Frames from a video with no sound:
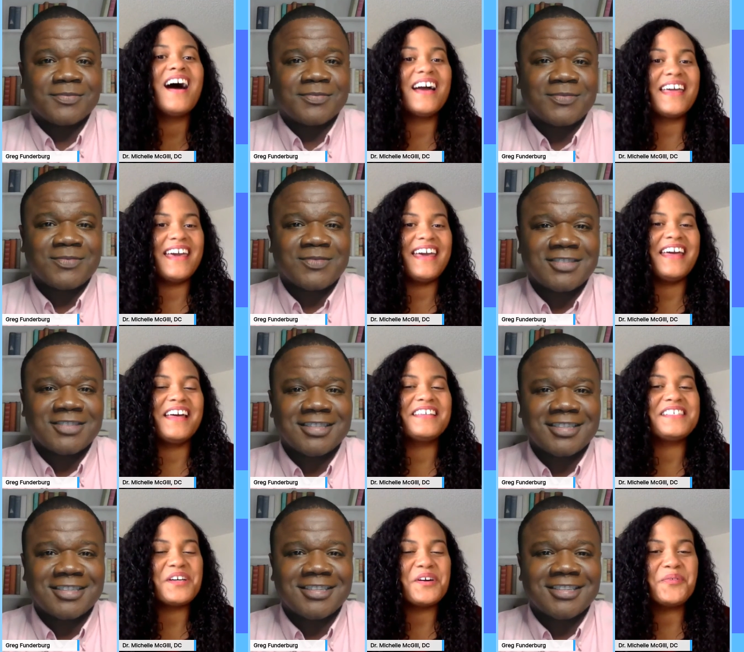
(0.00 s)
Speaker 1: Again,
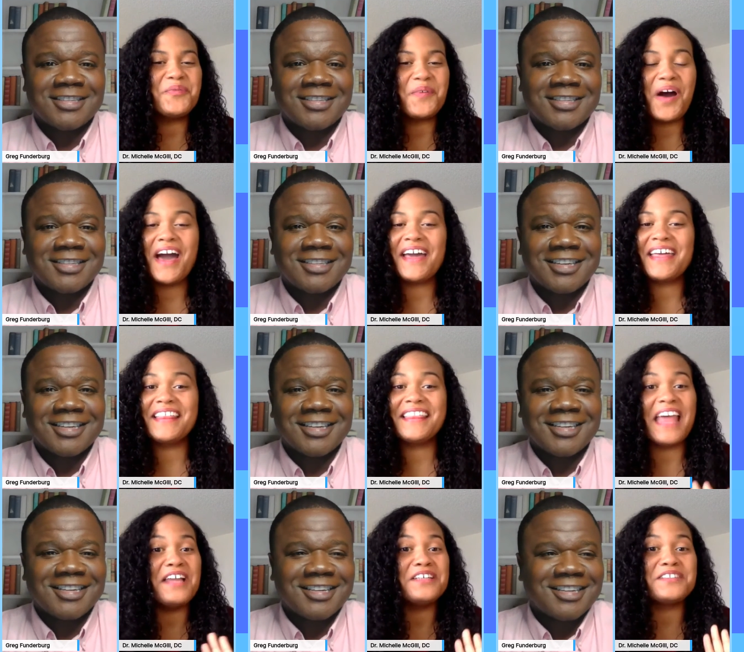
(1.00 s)
so I,
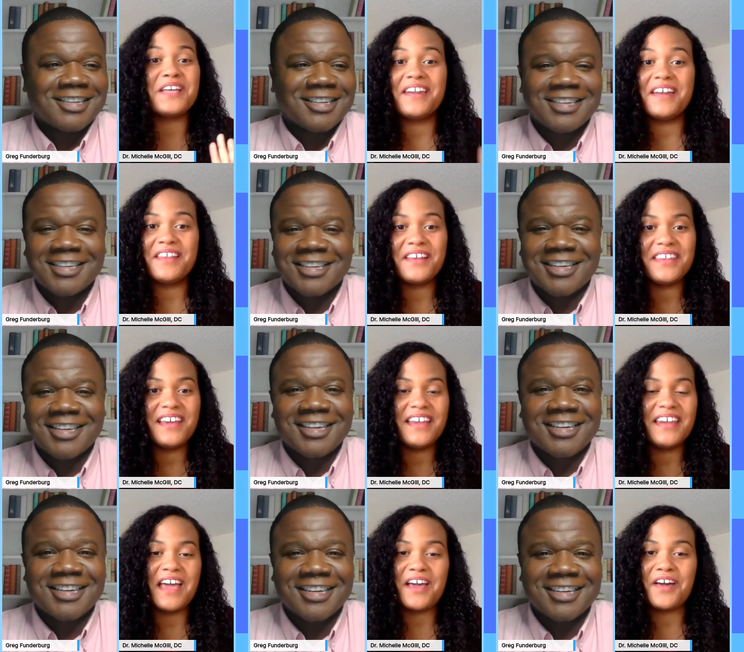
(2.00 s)
that is another
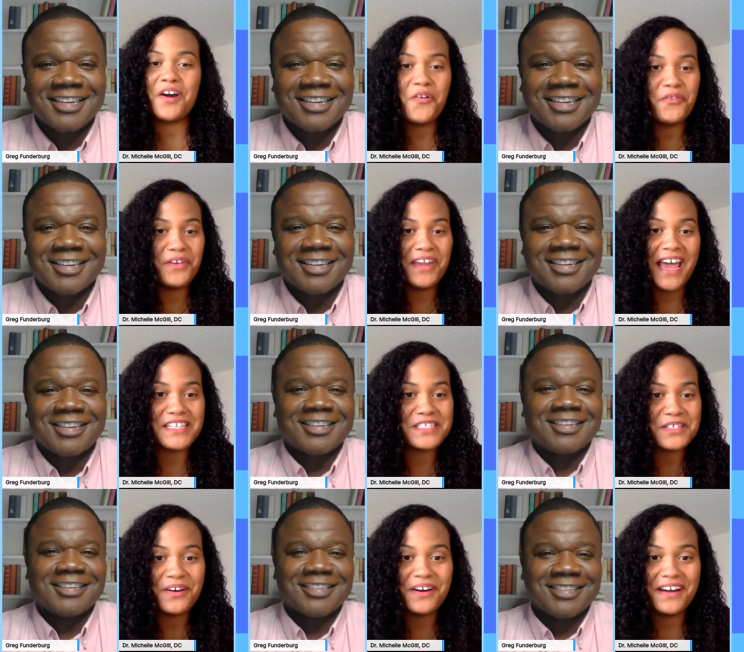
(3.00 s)
thing that COVID has
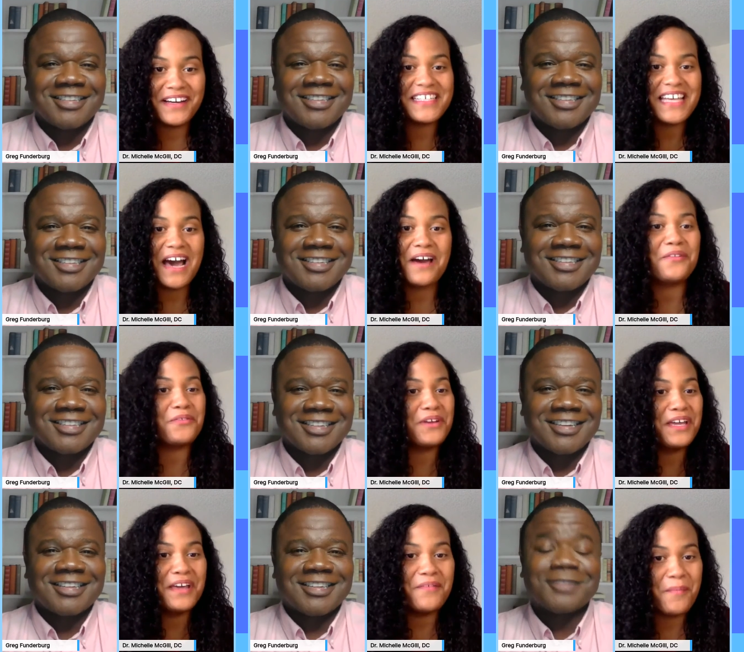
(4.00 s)
taught us how to
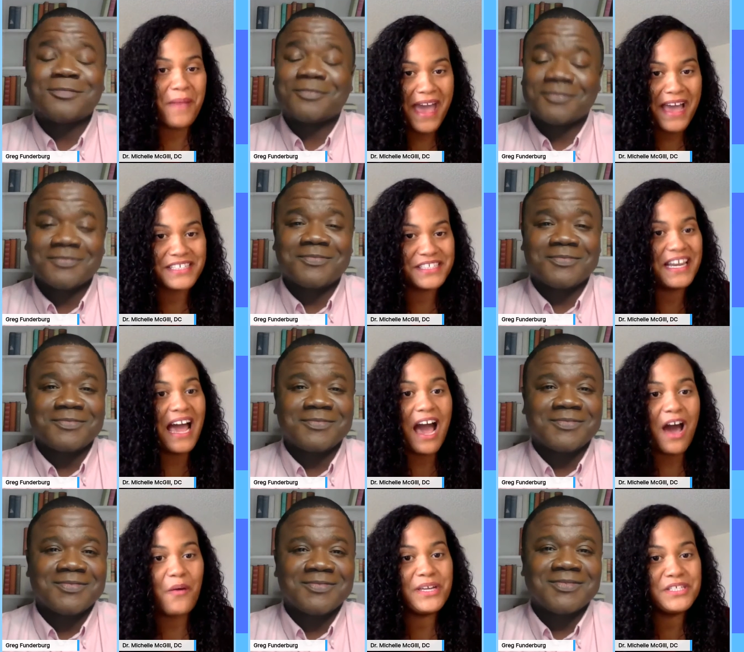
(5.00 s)
reimagine
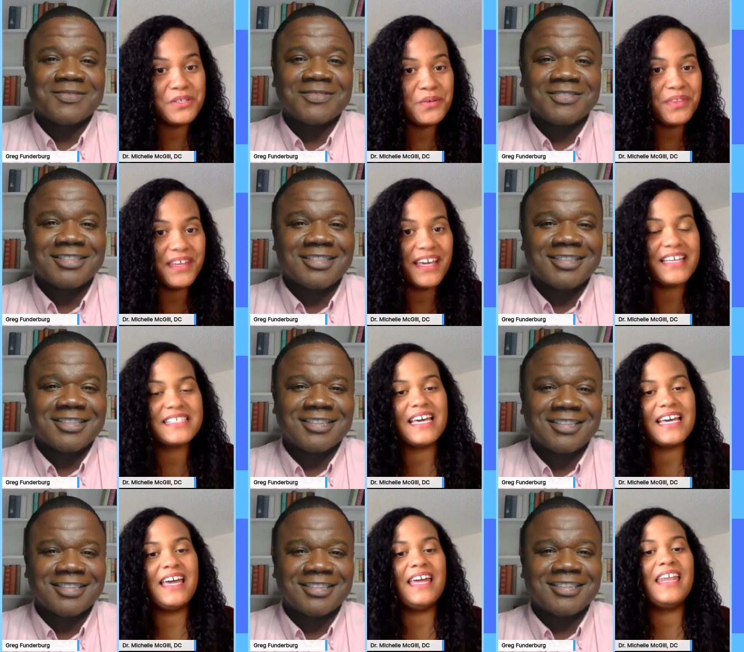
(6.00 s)
how we do things.
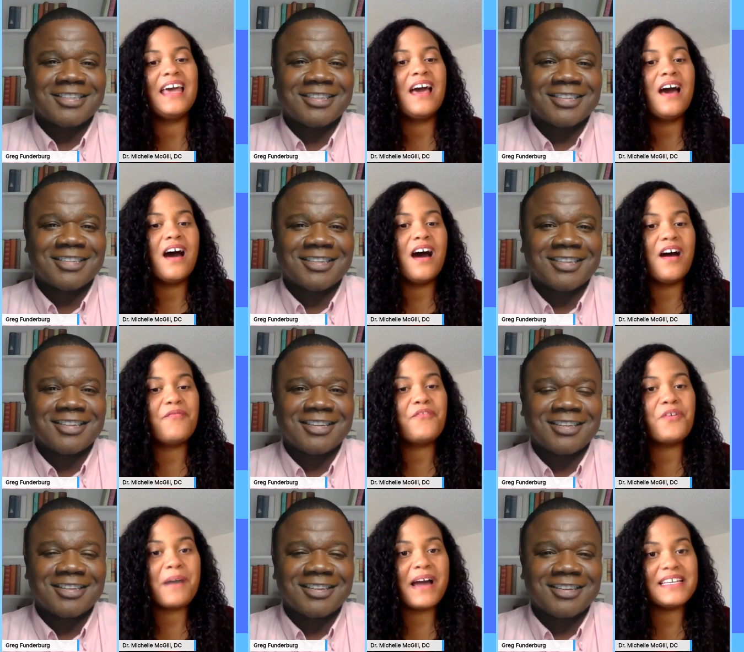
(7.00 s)
And um,
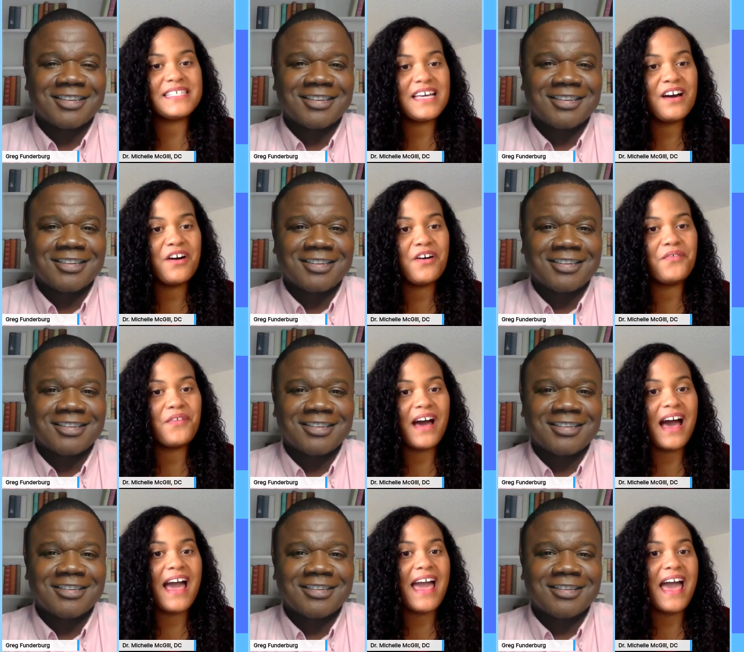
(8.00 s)
for myself,
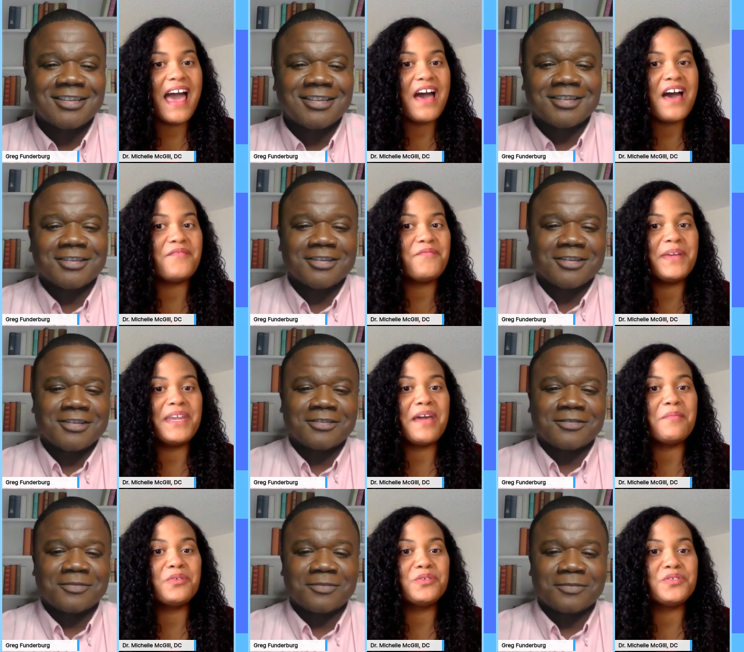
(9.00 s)
I have been
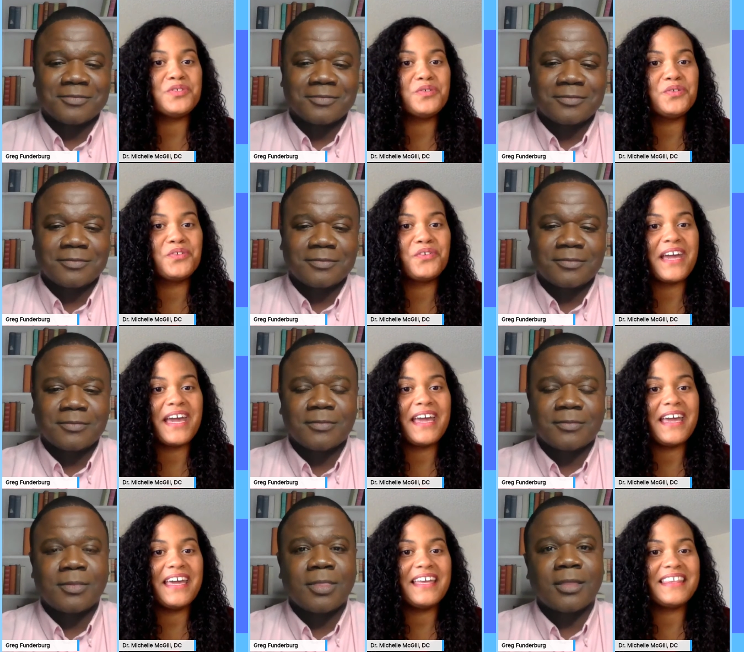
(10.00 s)
able to
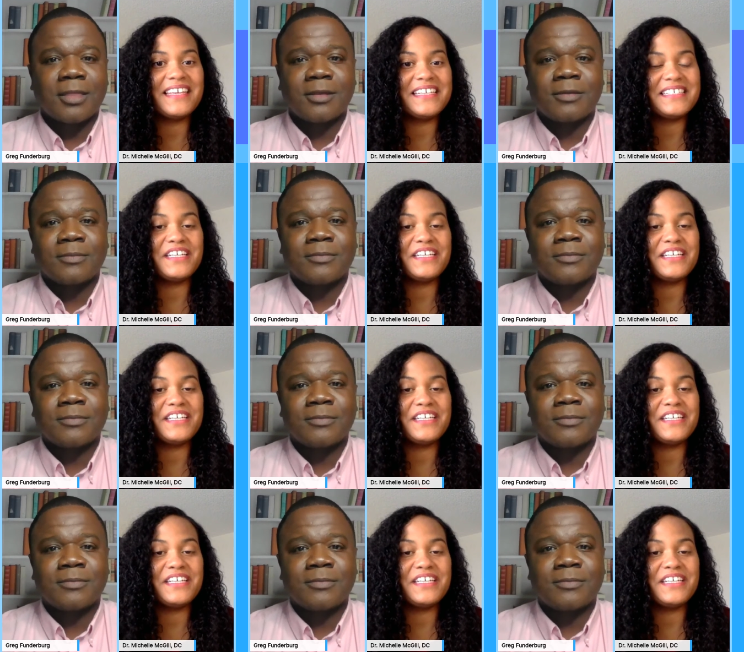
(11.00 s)
create these